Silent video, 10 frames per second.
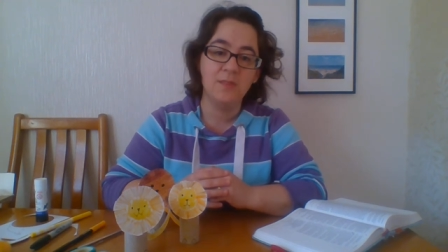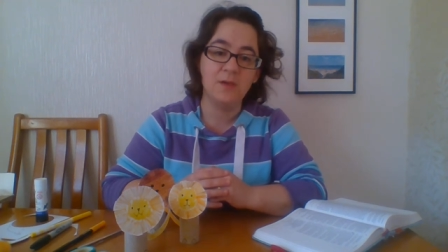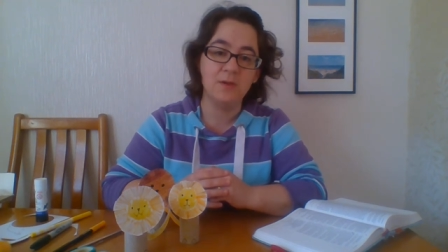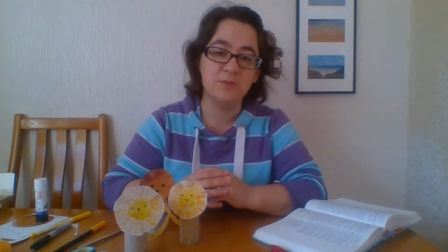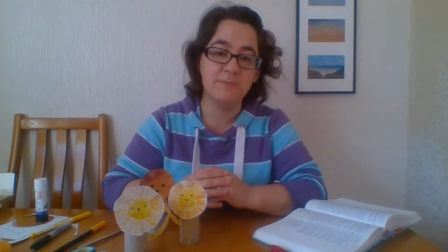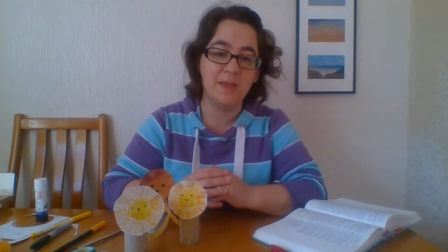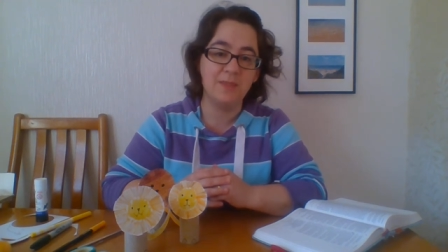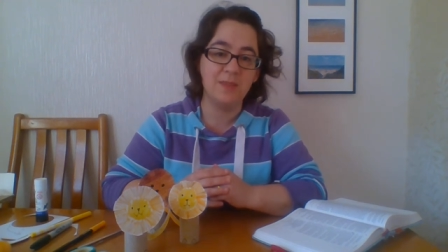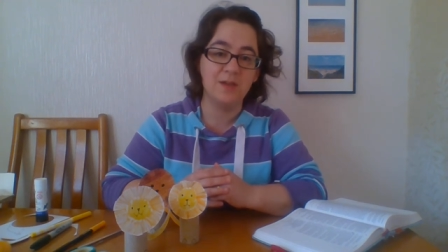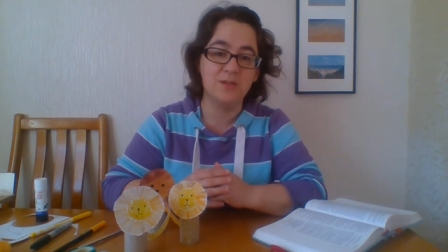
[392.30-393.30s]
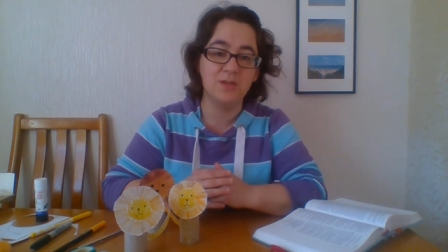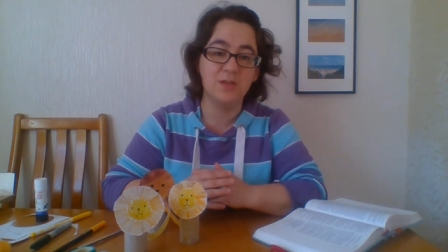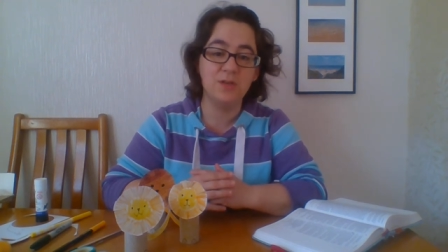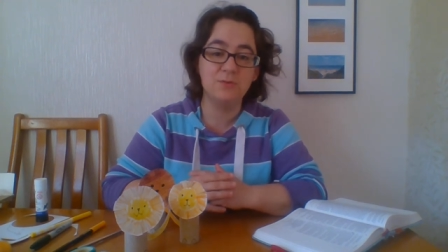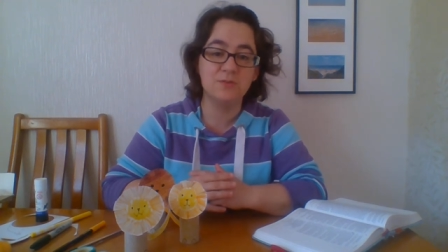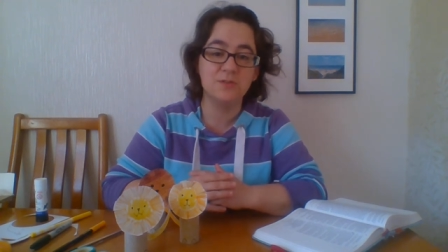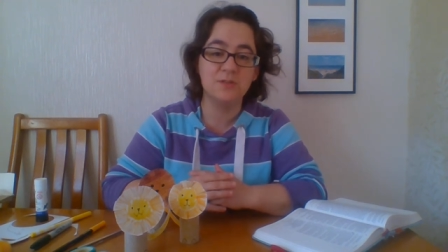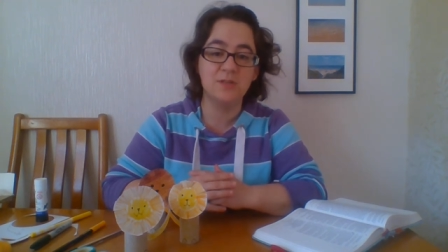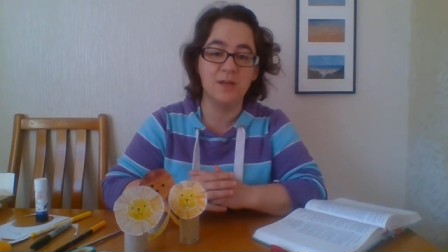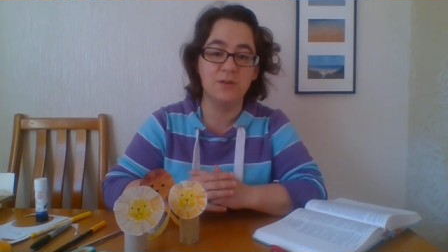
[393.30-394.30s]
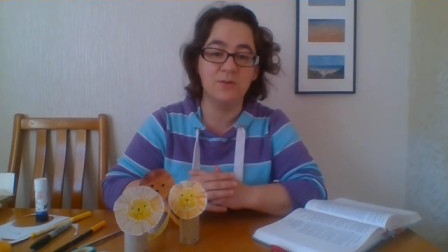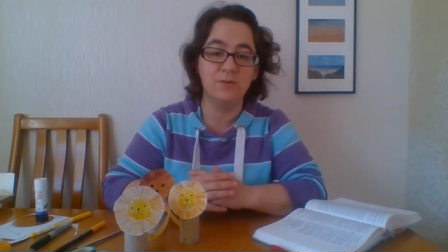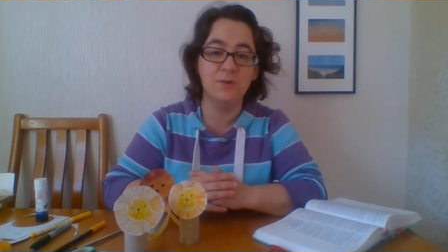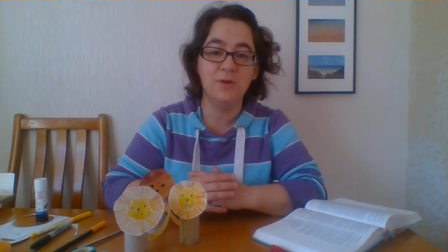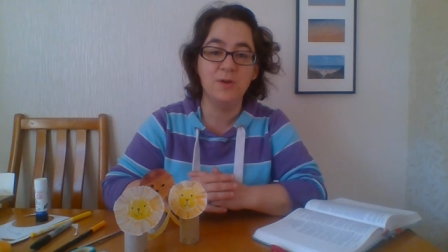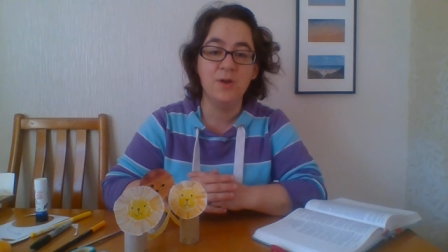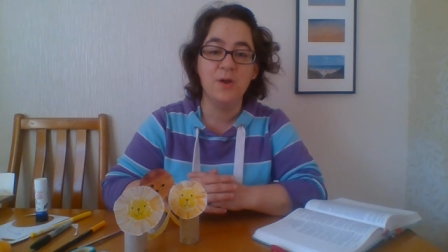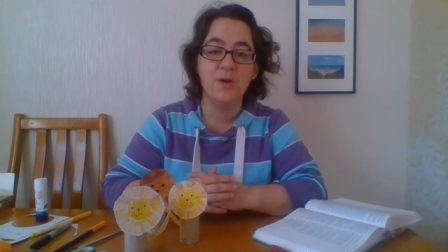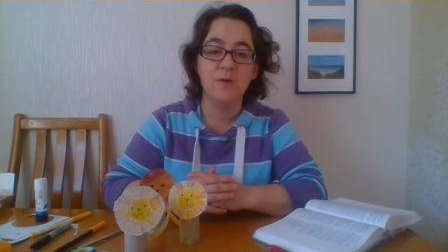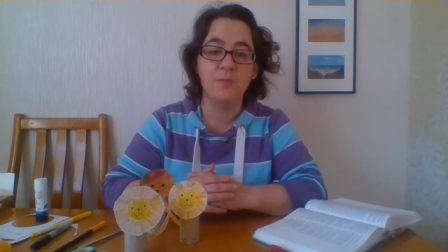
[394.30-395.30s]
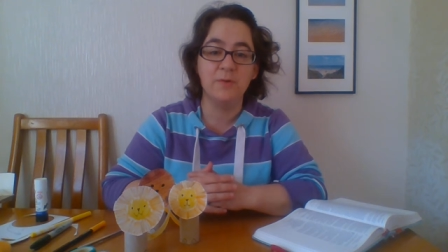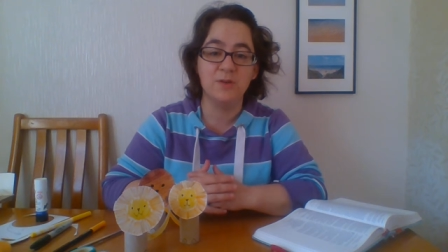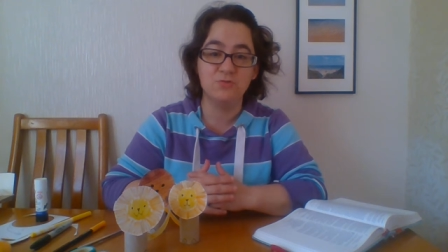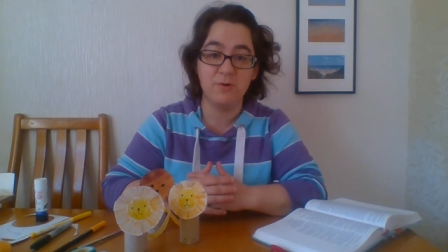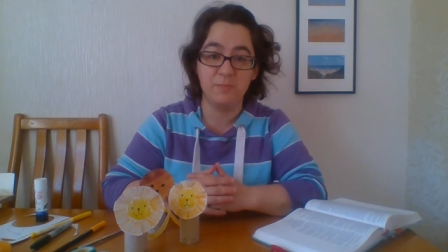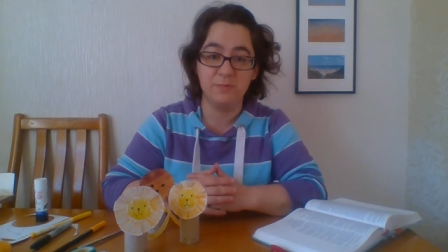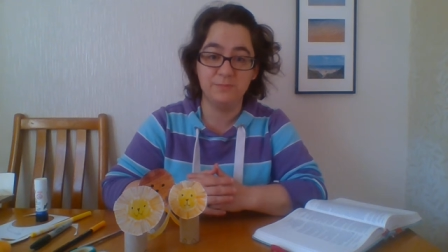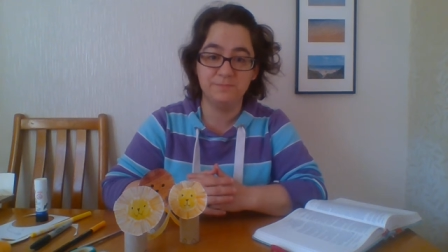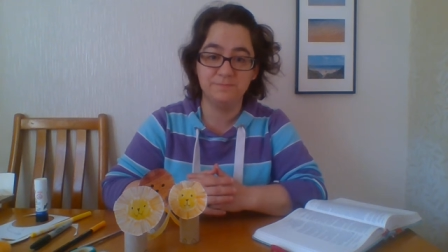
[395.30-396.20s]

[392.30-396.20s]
Those men that had accused Daniel were in trouble,